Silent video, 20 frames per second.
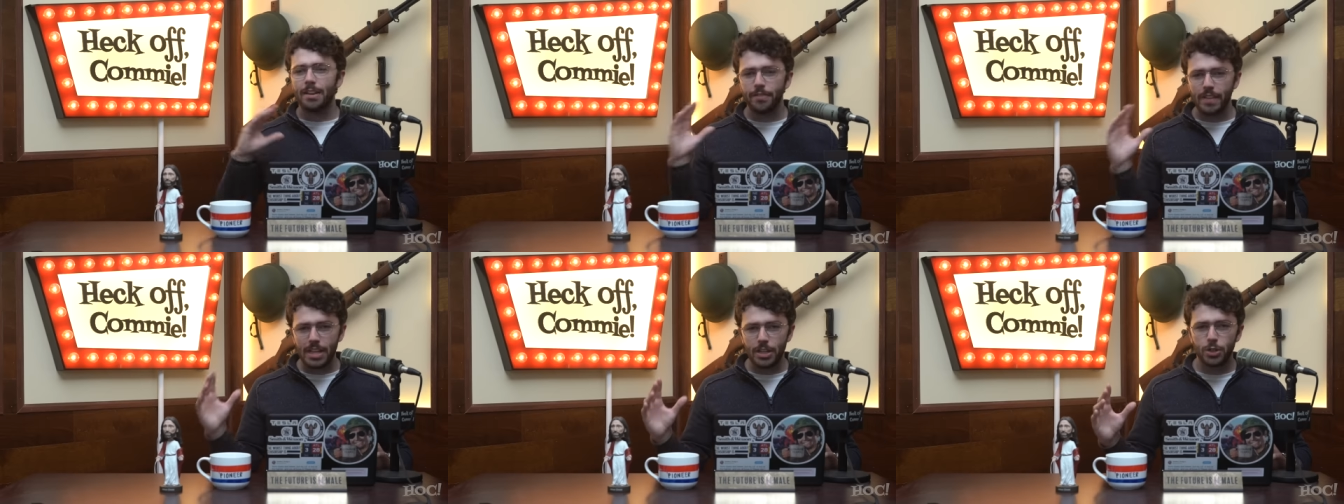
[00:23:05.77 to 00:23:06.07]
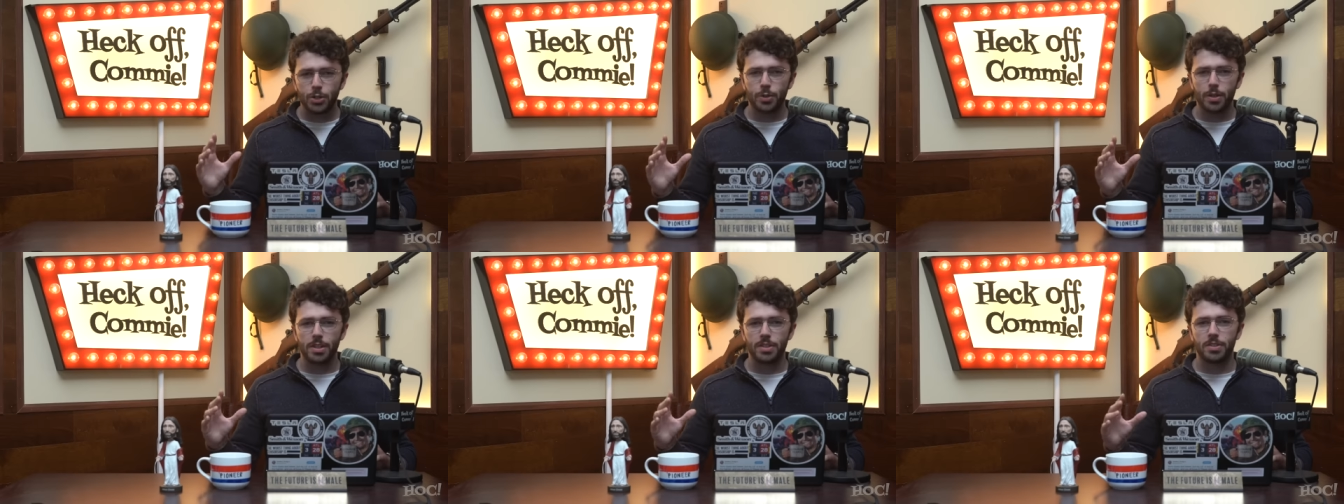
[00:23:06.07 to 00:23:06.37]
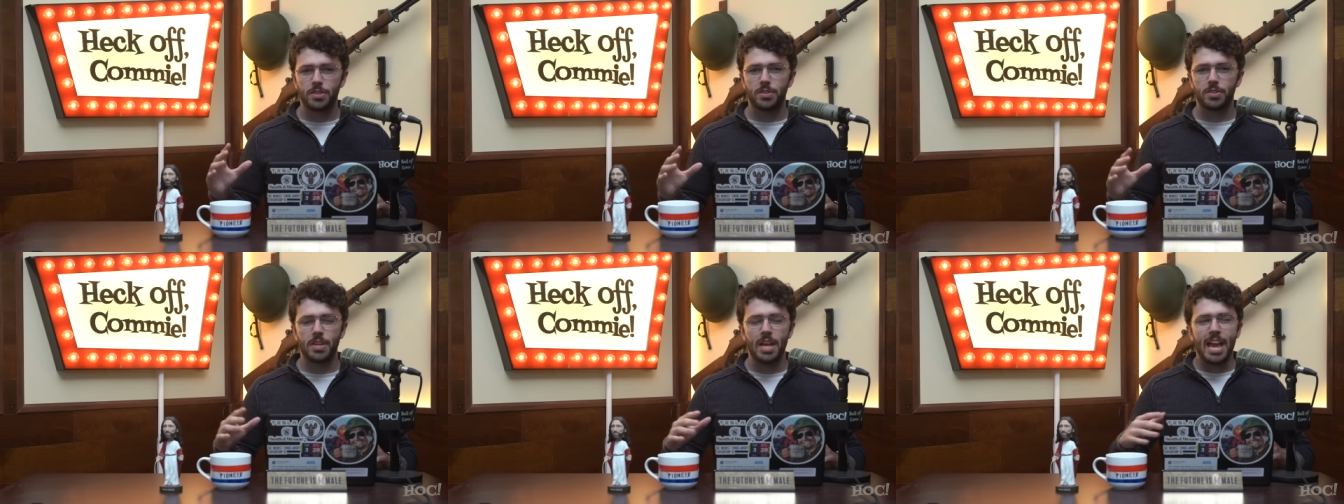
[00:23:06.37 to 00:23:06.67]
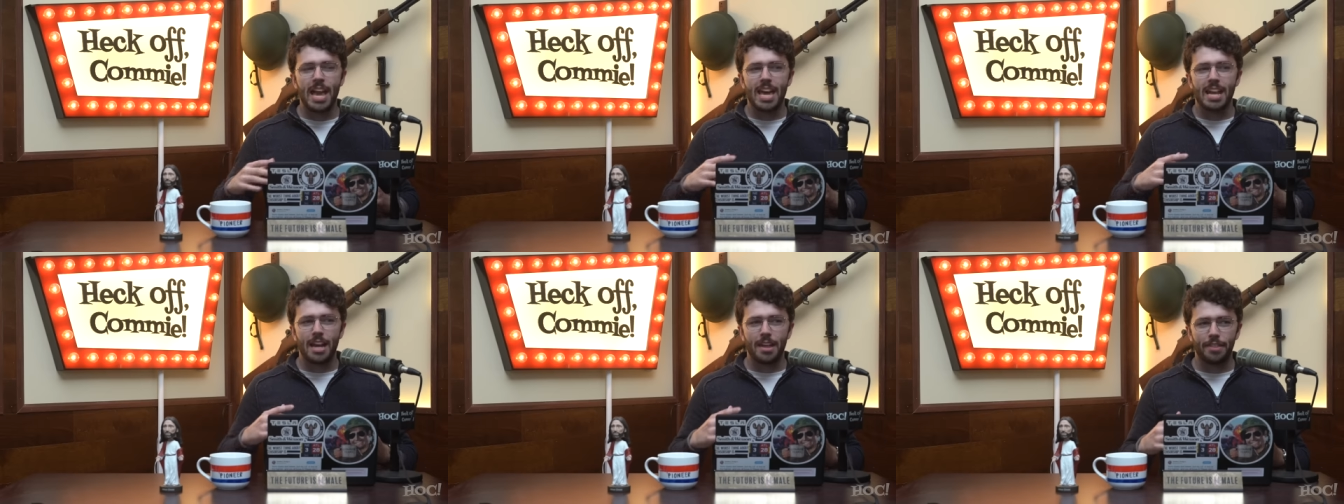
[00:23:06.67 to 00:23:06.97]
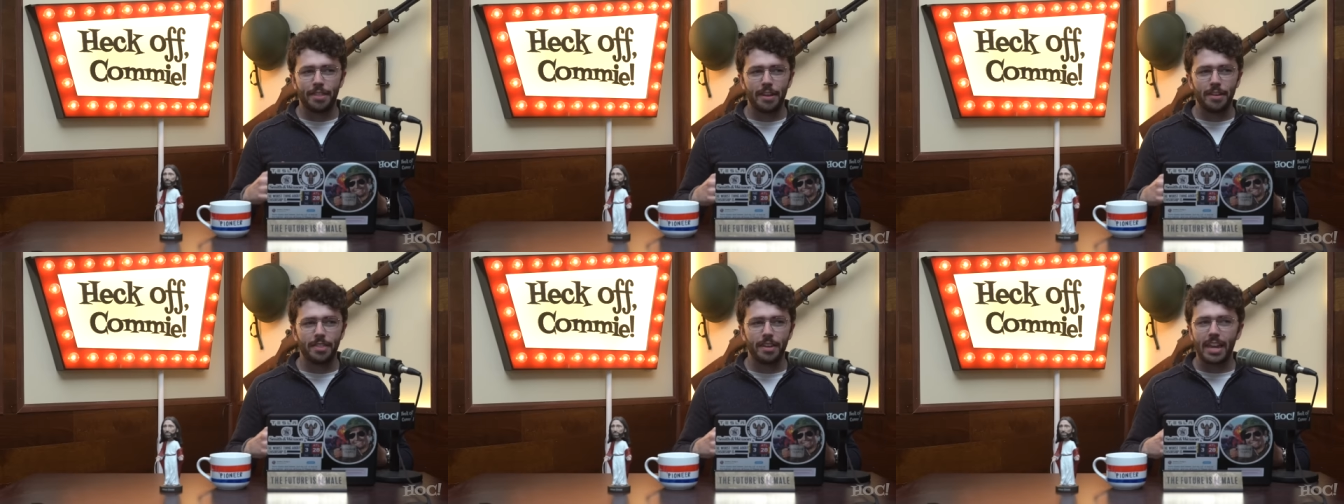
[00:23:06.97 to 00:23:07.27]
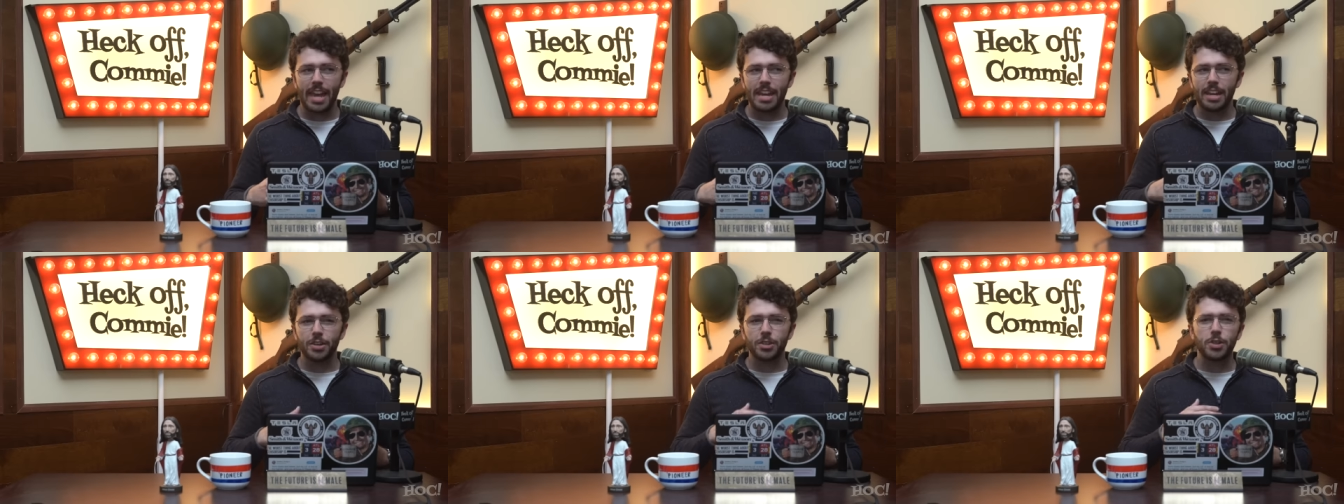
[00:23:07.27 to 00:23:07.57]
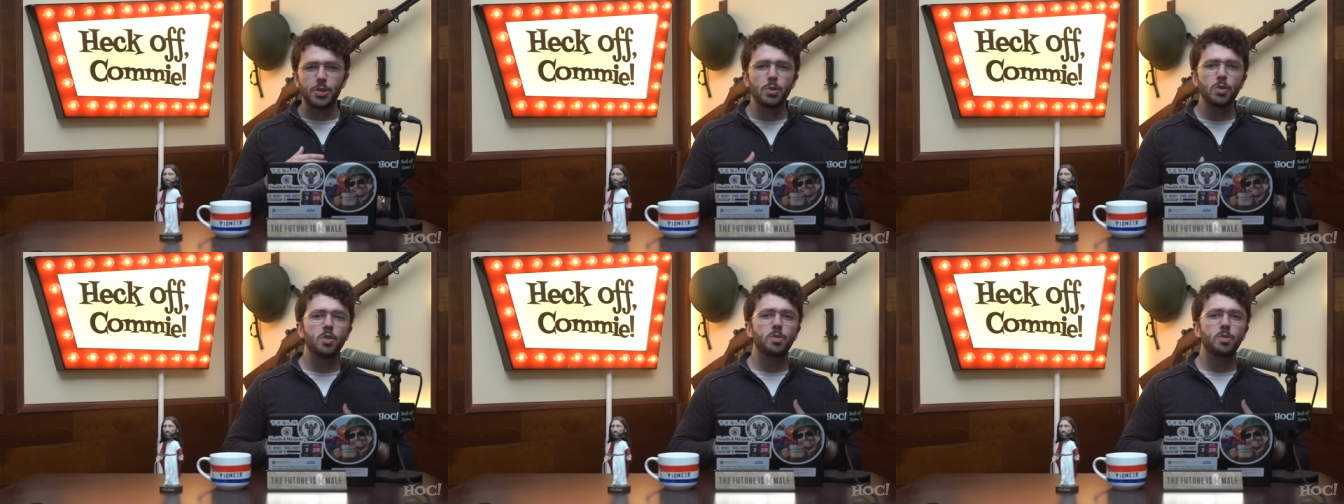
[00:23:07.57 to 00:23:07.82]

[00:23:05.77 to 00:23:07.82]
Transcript: of interests, and I think that getting too